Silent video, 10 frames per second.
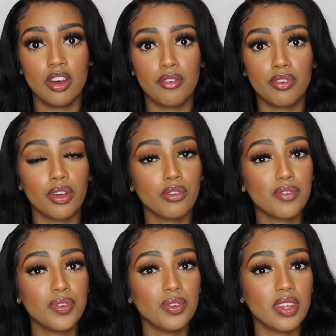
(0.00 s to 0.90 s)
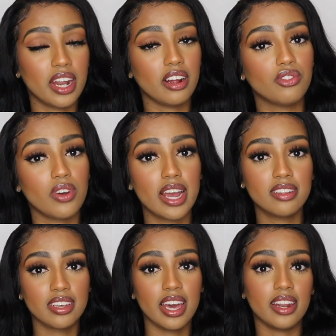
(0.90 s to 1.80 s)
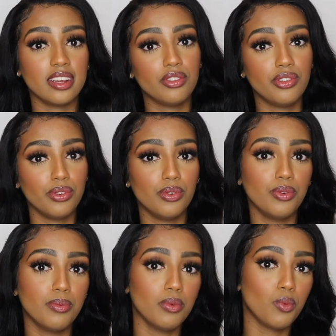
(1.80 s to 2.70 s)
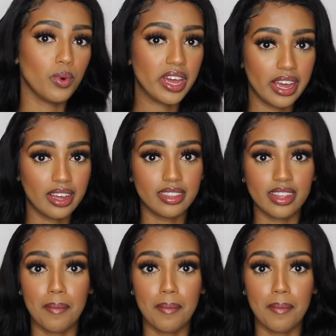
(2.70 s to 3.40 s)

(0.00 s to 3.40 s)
for those of you that are trying to get into wigs